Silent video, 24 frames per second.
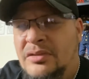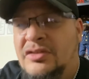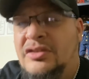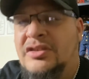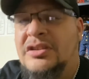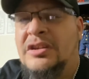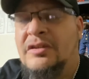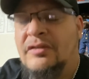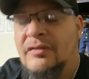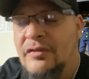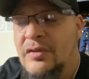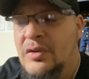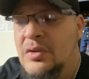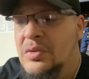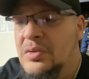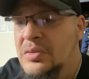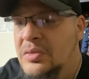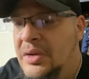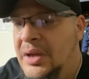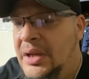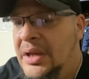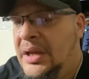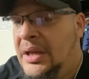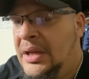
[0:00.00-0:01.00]

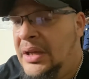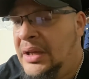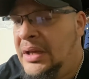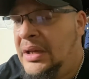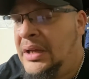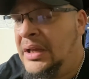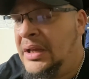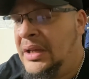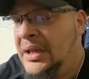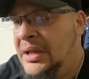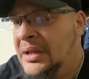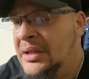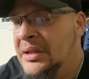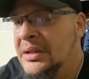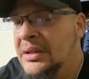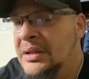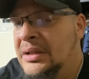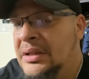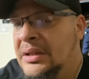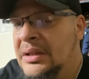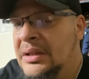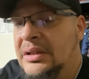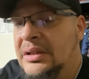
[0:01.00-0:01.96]
seafood and